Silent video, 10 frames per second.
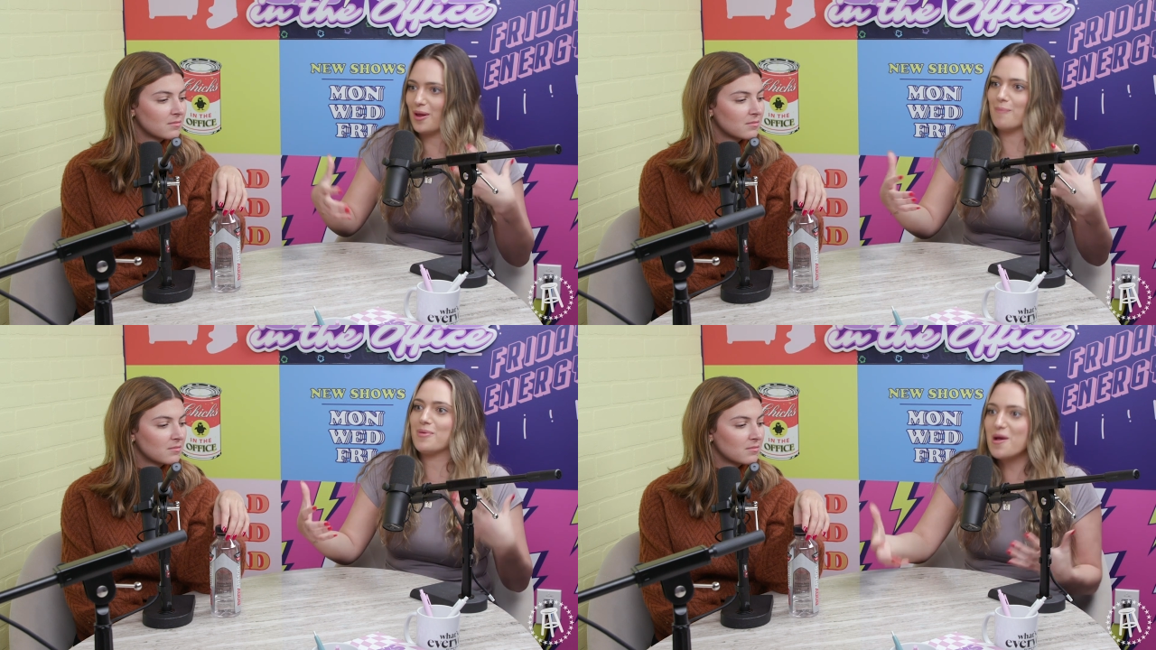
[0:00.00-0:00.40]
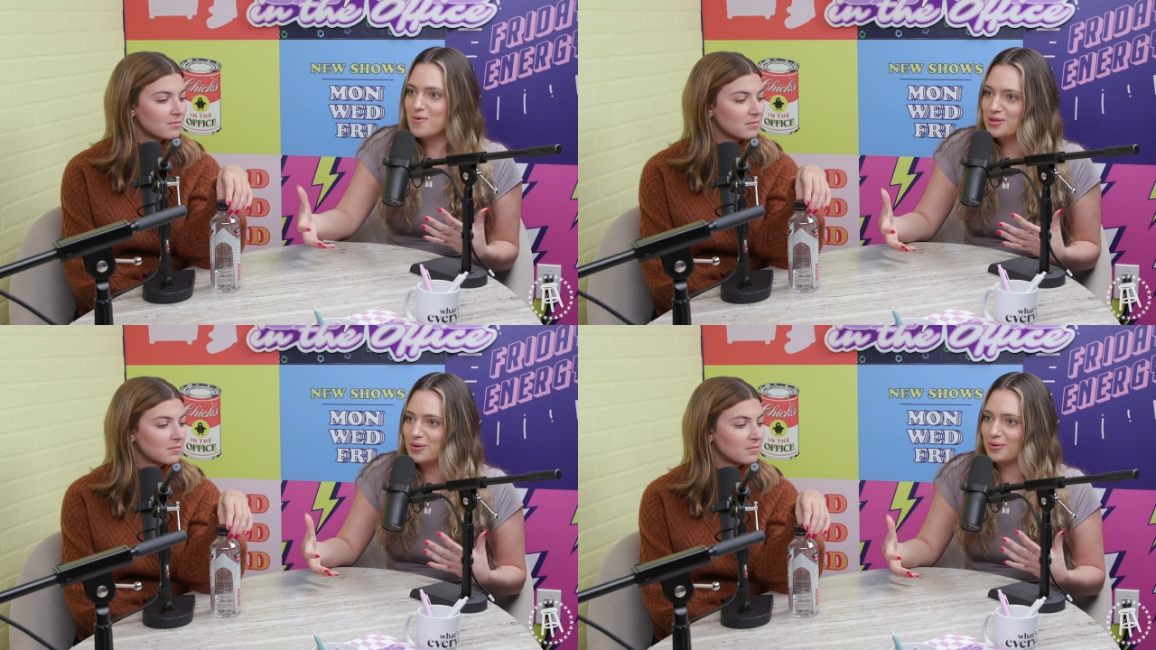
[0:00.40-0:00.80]
Speaker 1: want to be
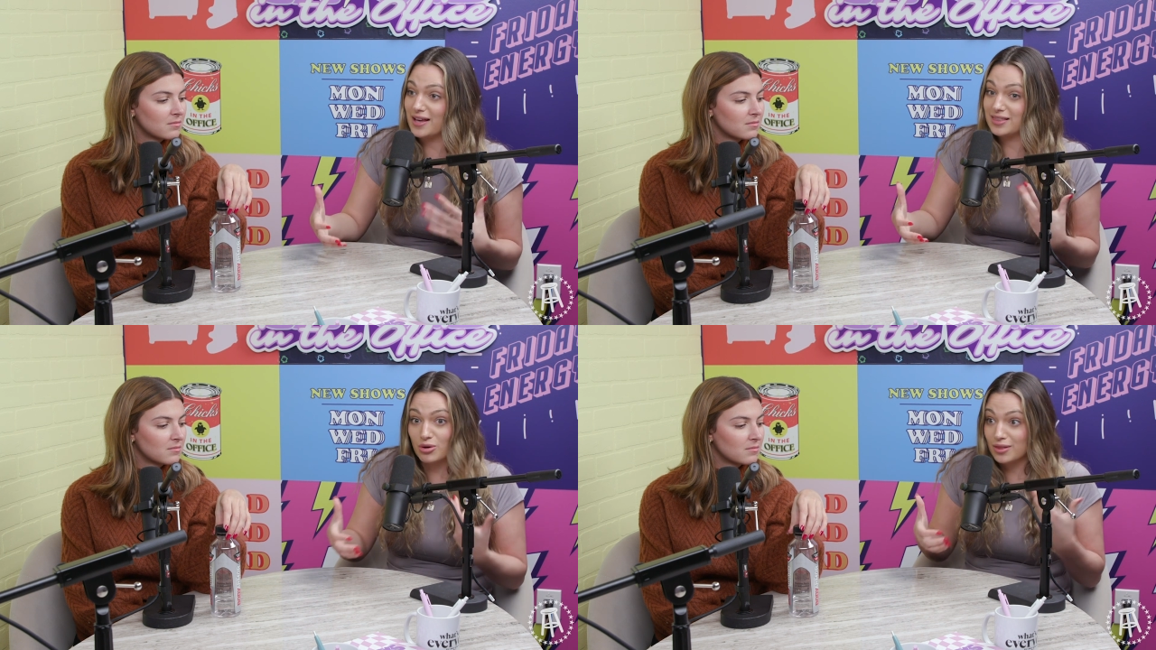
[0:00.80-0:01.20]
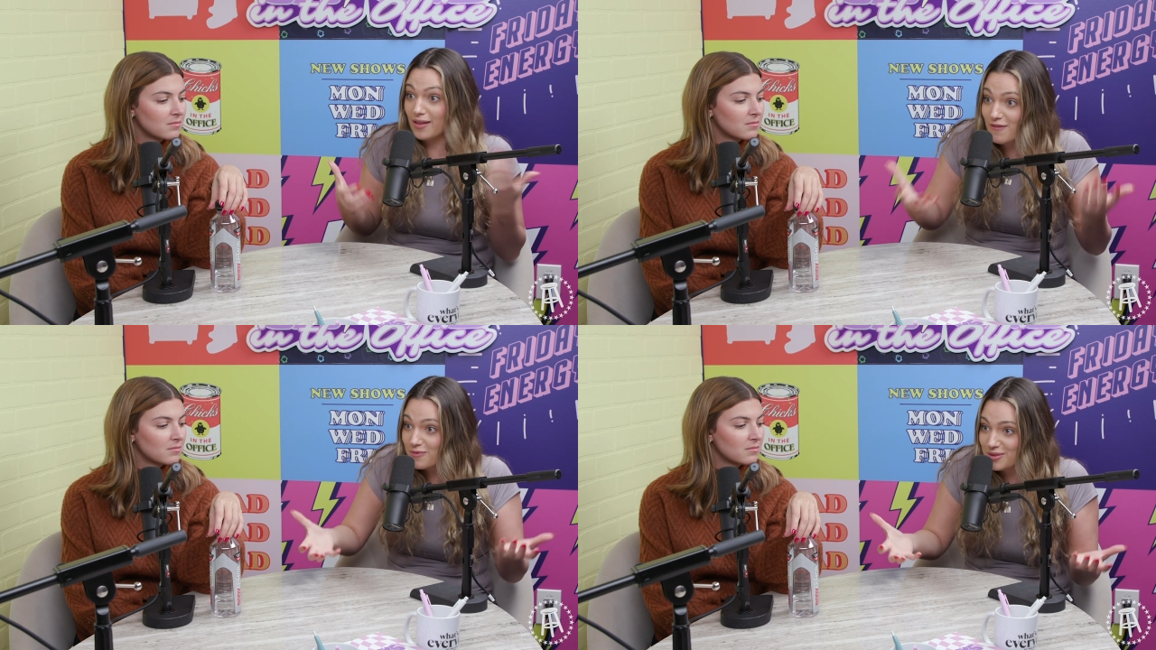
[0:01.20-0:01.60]
with you, like they're in
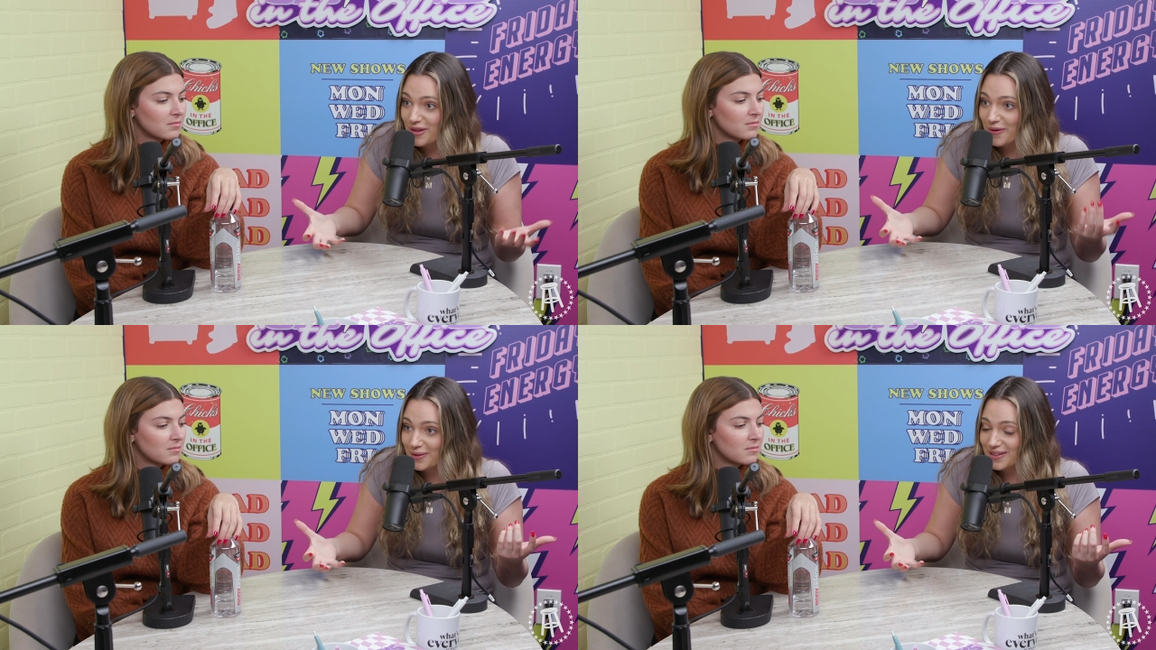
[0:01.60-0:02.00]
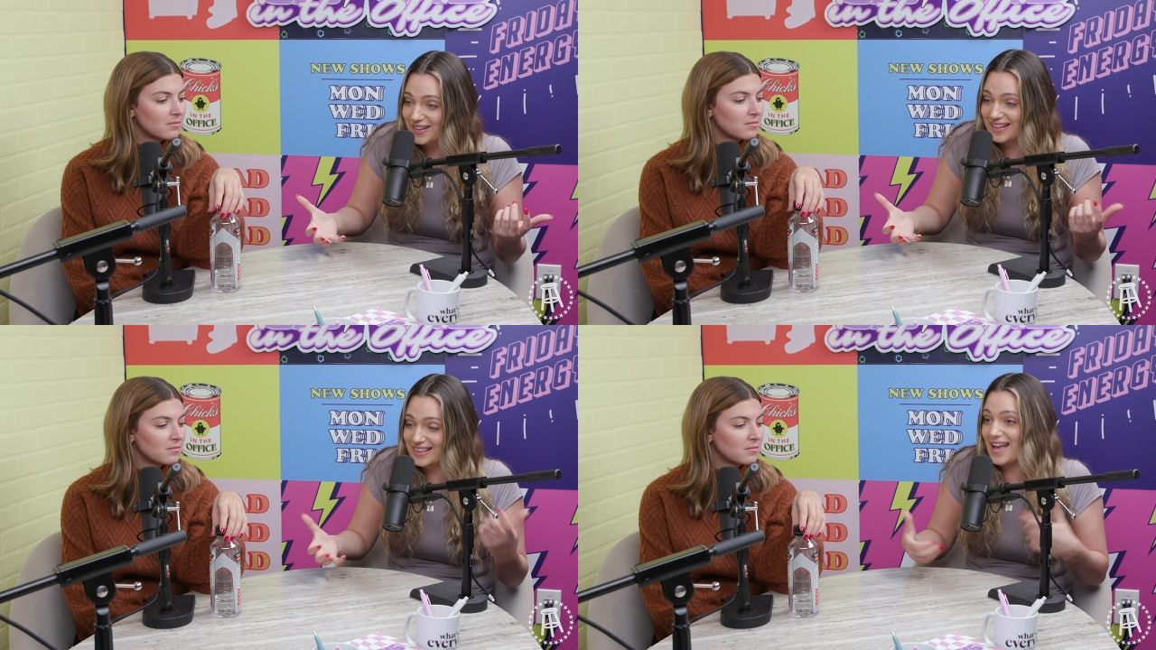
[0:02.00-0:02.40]
love with you. Mm -hmm.
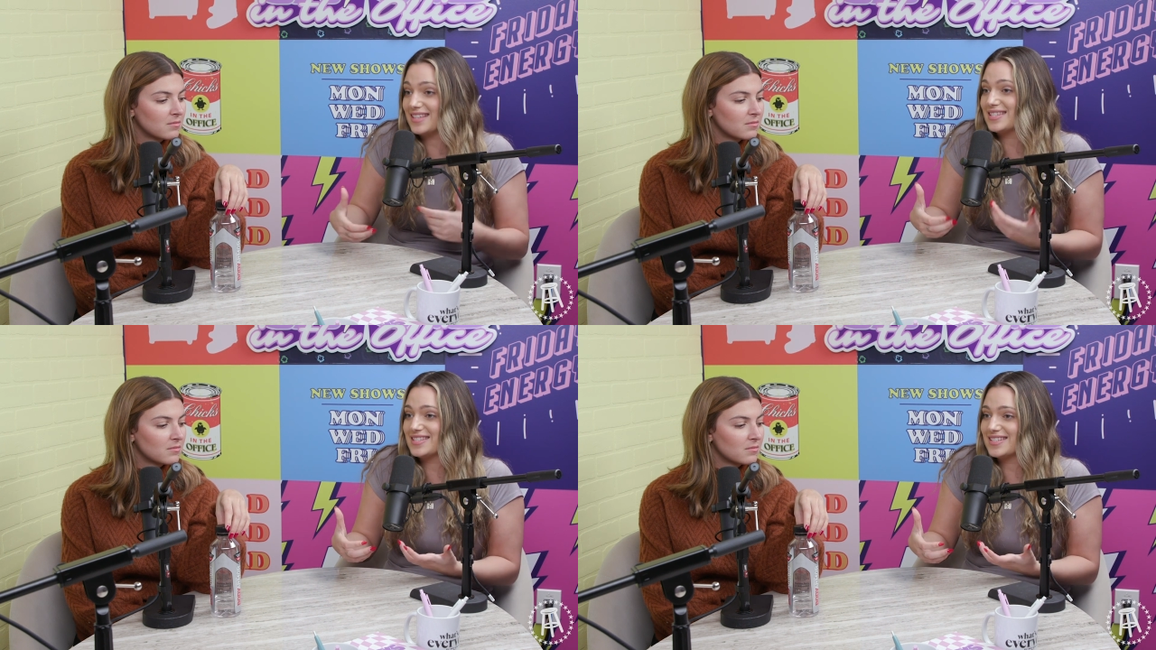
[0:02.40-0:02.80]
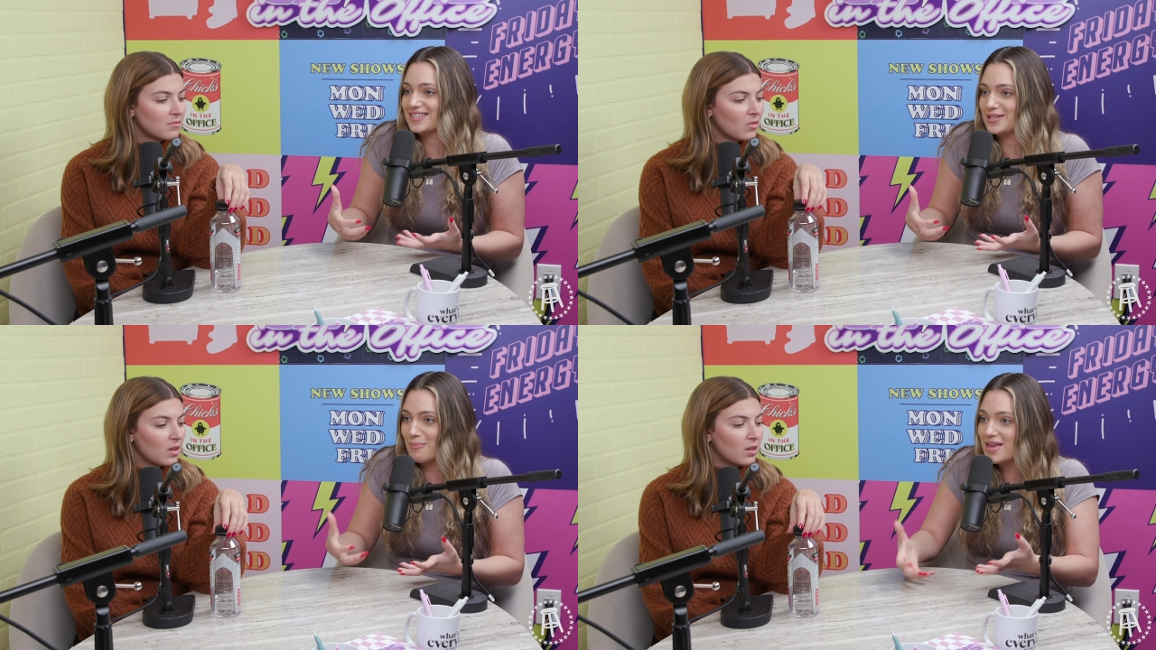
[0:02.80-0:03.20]
Like that's to